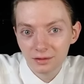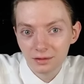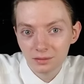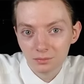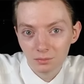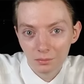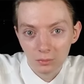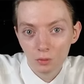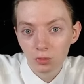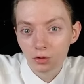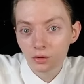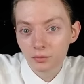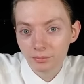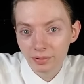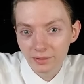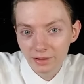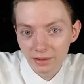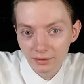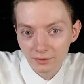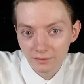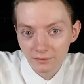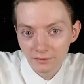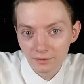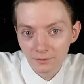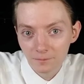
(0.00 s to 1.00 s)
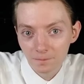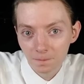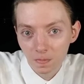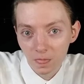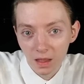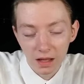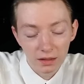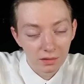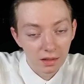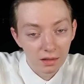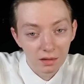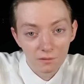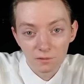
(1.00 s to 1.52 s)
more beef,
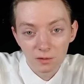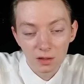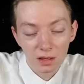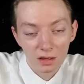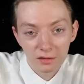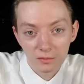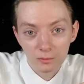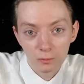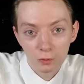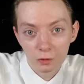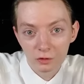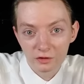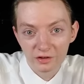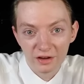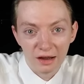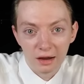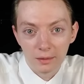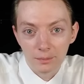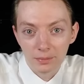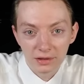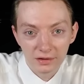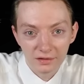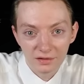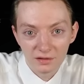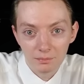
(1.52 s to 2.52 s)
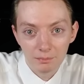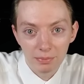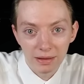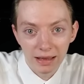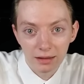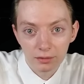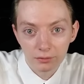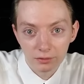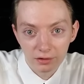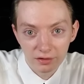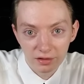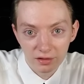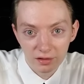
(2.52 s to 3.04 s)
and then if it has more toppings to
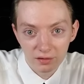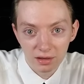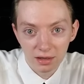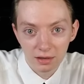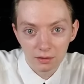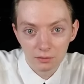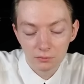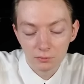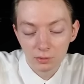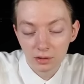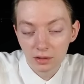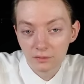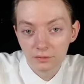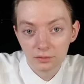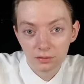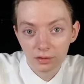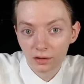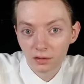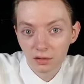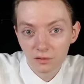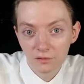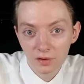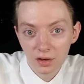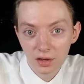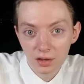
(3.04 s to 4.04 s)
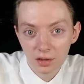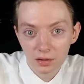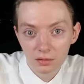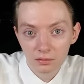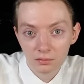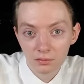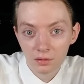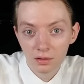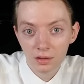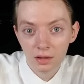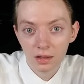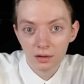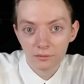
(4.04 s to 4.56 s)
balance it out, whatever, that's fine,
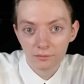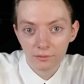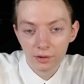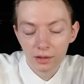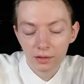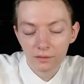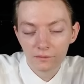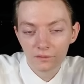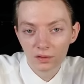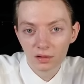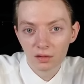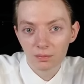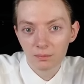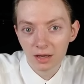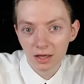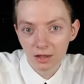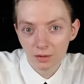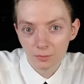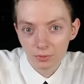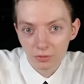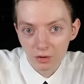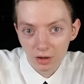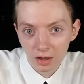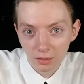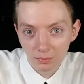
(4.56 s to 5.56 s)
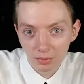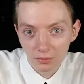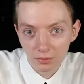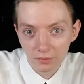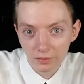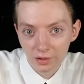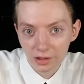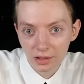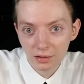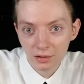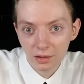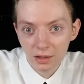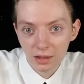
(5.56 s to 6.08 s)
right? If it's made
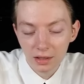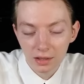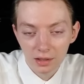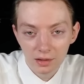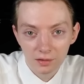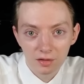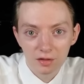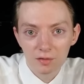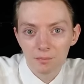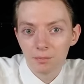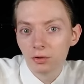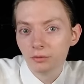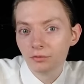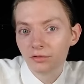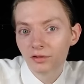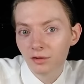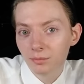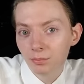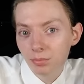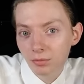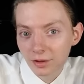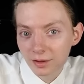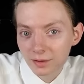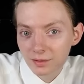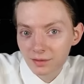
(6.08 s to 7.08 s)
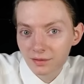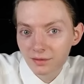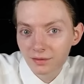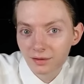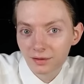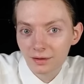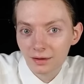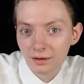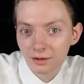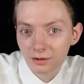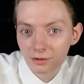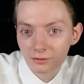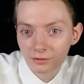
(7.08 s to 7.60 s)
properly, it's supposed to blend
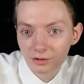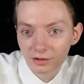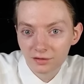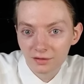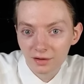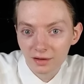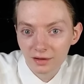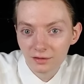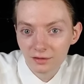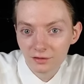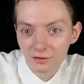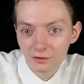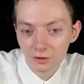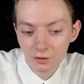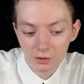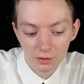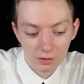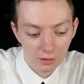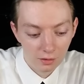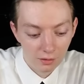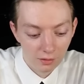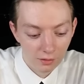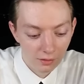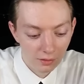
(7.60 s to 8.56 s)
together and taste good.